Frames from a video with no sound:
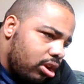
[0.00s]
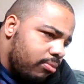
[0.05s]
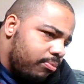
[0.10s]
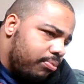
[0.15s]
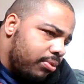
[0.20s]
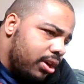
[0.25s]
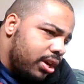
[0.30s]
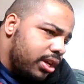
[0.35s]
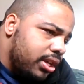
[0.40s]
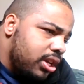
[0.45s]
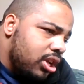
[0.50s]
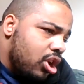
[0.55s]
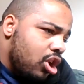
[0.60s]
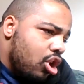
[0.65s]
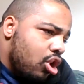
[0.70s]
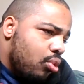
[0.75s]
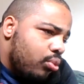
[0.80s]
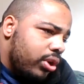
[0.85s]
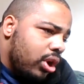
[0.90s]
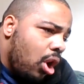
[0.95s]
But
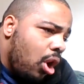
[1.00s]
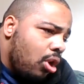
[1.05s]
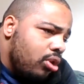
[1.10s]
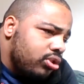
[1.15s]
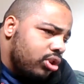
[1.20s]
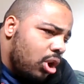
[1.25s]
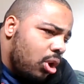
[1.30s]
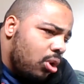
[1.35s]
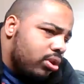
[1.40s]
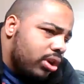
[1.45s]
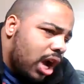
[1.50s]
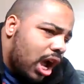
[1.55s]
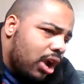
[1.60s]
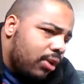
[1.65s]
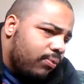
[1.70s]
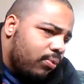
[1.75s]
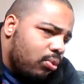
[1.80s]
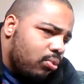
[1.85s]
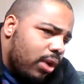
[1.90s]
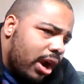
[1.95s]
we all know God
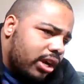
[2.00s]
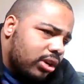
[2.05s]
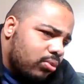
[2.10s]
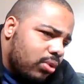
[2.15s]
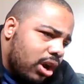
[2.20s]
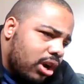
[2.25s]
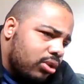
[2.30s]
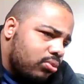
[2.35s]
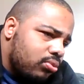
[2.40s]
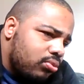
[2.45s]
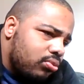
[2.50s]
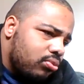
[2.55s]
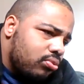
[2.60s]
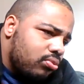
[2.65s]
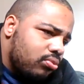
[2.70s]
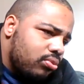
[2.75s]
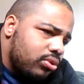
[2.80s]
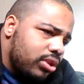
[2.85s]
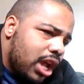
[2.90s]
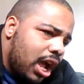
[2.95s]
of War Ragnarok
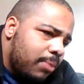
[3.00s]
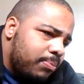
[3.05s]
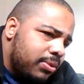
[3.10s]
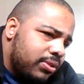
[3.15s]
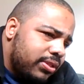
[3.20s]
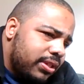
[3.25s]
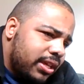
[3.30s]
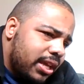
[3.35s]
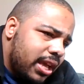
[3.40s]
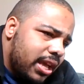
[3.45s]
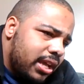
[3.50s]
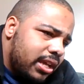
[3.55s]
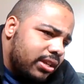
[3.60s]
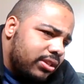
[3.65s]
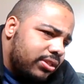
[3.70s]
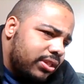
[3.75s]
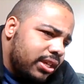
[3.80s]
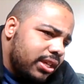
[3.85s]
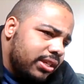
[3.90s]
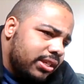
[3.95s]
will not be the
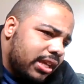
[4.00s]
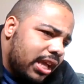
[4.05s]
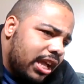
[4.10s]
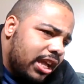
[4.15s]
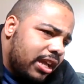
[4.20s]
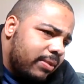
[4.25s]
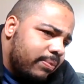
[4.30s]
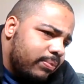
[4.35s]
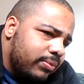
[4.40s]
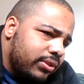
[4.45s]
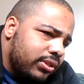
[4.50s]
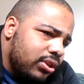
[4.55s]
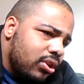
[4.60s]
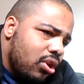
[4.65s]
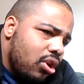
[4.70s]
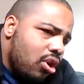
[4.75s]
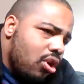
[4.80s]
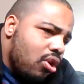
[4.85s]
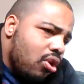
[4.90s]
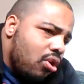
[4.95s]
end. These games
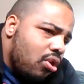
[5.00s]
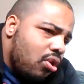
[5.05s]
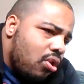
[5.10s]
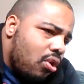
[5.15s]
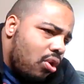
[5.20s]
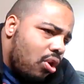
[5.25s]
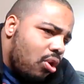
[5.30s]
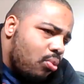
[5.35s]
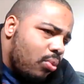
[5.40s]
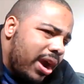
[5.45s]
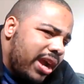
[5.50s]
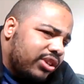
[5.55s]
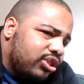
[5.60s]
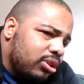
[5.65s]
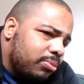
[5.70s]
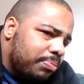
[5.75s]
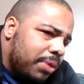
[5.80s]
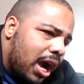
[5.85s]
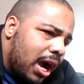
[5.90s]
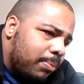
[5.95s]
are way
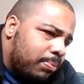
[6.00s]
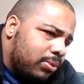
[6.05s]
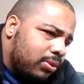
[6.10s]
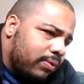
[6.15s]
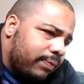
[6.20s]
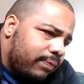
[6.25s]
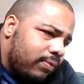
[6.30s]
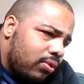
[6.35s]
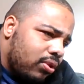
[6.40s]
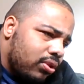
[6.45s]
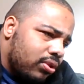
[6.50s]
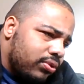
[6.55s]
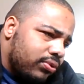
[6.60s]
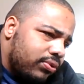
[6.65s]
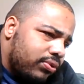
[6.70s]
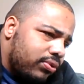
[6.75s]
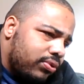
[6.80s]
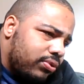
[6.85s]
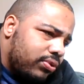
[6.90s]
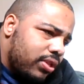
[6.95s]
too popular for
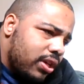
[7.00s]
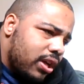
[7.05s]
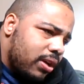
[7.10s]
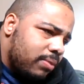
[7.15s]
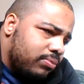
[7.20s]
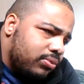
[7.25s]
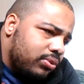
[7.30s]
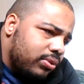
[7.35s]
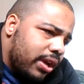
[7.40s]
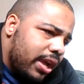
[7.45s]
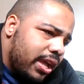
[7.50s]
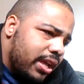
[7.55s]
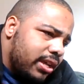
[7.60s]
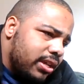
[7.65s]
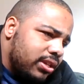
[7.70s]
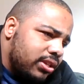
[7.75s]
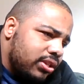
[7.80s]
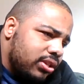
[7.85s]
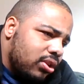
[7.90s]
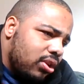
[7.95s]
them to
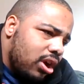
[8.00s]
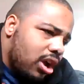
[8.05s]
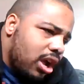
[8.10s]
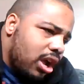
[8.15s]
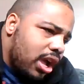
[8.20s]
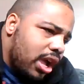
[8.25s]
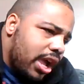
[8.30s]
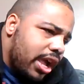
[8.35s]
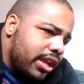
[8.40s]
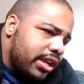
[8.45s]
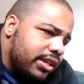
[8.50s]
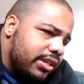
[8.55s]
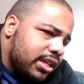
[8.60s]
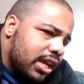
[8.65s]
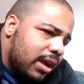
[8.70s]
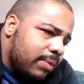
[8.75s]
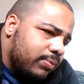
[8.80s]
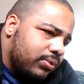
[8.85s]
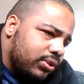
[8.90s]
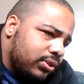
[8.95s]
end
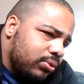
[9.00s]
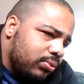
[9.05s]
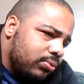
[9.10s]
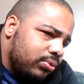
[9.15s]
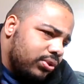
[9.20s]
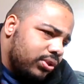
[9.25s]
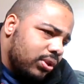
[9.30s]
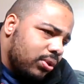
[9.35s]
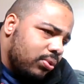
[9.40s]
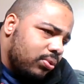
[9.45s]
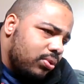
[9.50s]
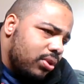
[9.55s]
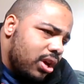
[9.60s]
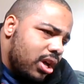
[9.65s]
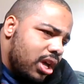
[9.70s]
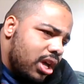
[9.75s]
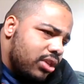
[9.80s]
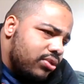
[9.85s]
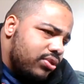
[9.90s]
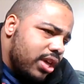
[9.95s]
anytime soon, so
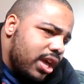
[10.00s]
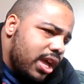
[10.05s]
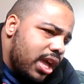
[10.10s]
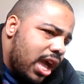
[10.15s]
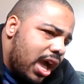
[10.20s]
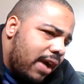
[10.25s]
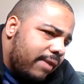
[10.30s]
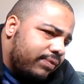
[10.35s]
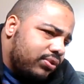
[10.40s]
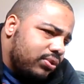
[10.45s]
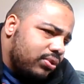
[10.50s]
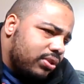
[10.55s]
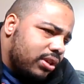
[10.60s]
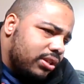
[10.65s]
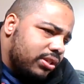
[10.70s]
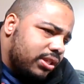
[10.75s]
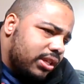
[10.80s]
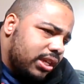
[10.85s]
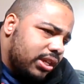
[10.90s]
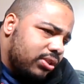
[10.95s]
they have to
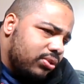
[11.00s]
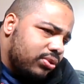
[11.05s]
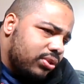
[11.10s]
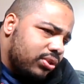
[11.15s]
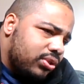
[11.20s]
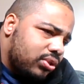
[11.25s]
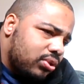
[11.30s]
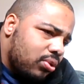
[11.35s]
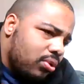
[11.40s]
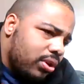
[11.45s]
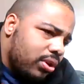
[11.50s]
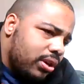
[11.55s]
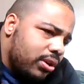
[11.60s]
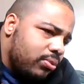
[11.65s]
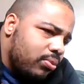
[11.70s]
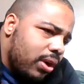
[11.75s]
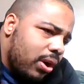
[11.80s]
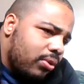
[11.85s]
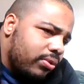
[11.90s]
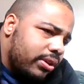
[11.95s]
continue the story
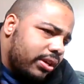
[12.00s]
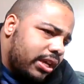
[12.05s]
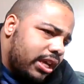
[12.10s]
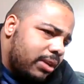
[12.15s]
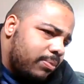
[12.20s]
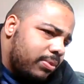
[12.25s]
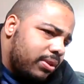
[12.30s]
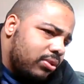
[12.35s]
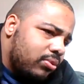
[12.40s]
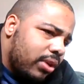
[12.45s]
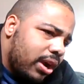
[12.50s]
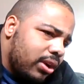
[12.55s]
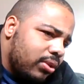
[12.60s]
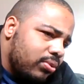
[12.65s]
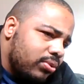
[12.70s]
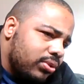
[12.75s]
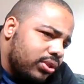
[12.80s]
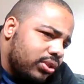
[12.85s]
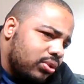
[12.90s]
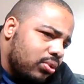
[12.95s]
while keeping
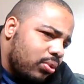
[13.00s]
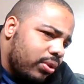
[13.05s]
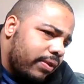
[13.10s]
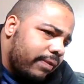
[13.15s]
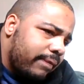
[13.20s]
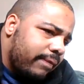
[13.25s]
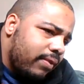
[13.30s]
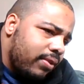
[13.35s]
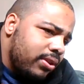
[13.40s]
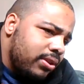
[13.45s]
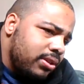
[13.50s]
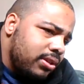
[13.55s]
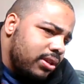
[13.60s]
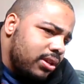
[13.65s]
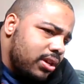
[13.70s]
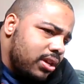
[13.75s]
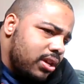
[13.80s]
Kratos' story fun.